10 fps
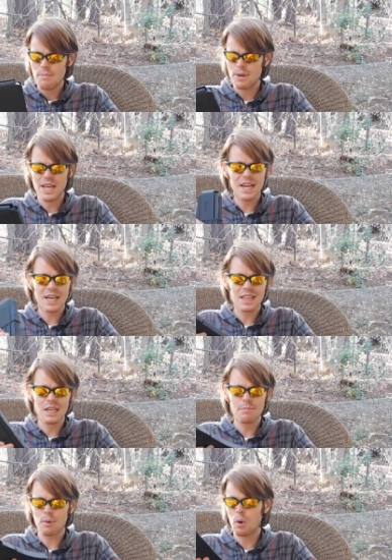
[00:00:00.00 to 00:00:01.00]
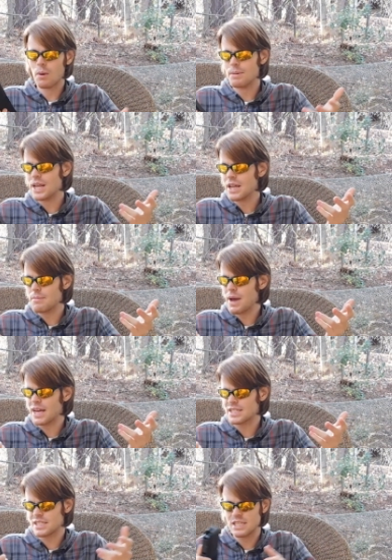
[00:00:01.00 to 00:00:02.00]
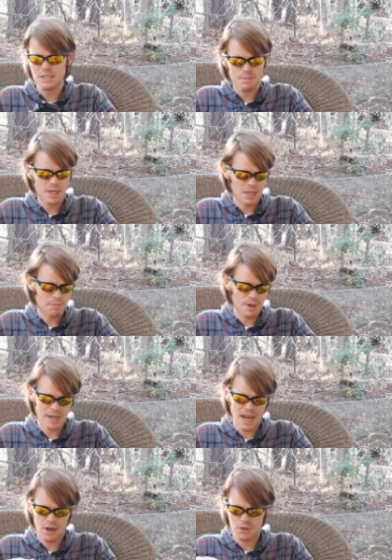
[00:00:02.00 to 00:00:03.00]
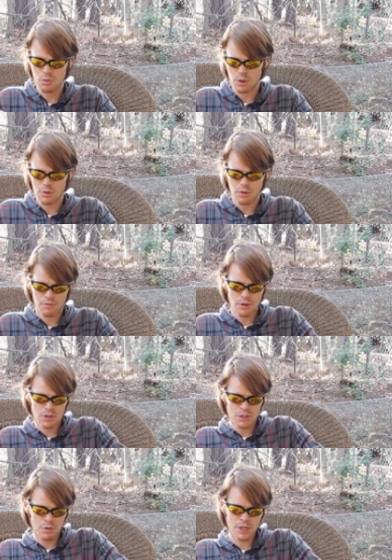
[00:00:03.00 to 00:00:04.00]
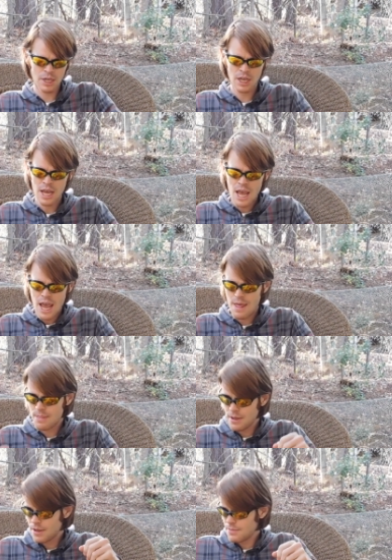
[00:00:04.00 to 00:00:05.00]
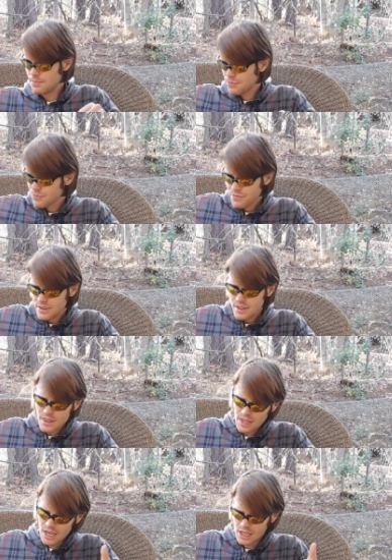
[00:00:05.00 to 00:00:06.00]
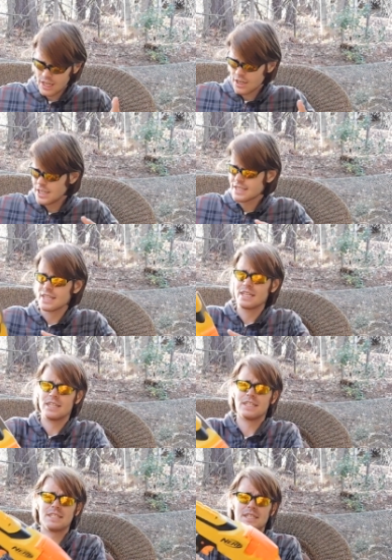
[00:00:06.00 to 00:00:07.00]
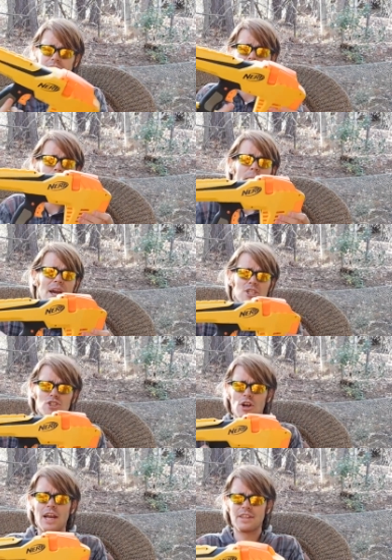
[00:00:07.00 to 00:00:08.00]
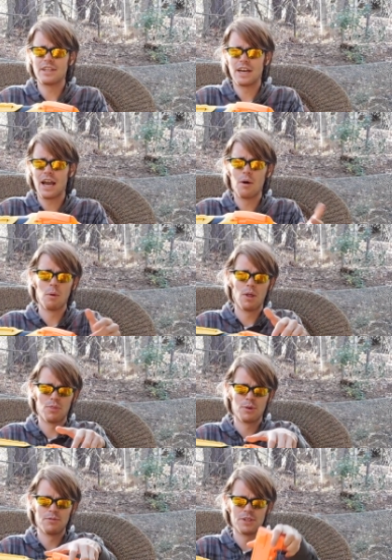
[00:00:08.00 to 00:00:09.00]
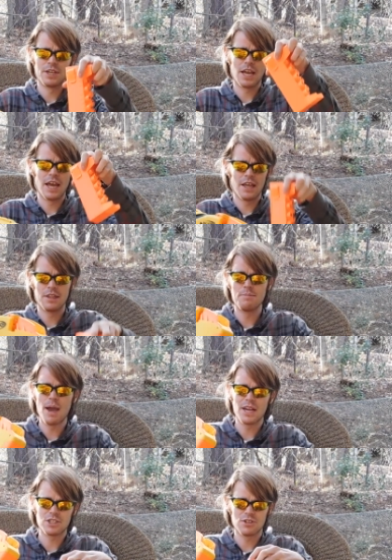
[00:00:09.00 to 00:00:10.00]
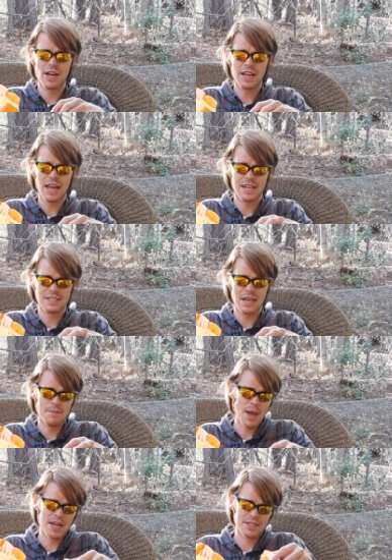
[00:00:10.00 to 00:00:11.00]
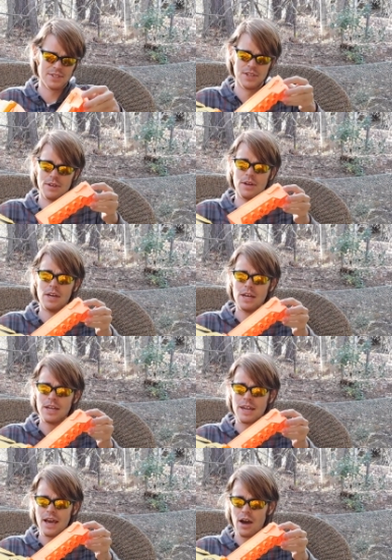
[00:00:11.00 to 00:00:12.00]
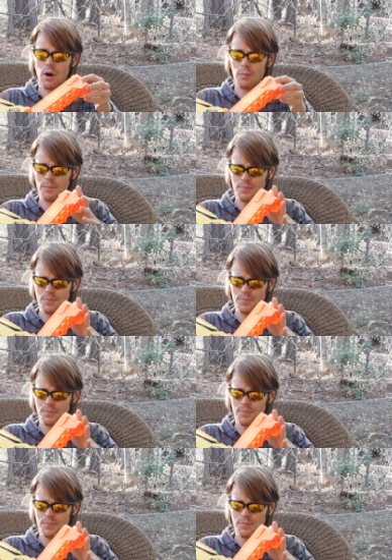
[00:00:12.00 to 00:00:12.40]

banana clip, or banana magazine, depending upon how you want to refer to it. And then Hilariously, this is a Magstrike that I got while thrifting, and the Magstrike has a magazine. Now,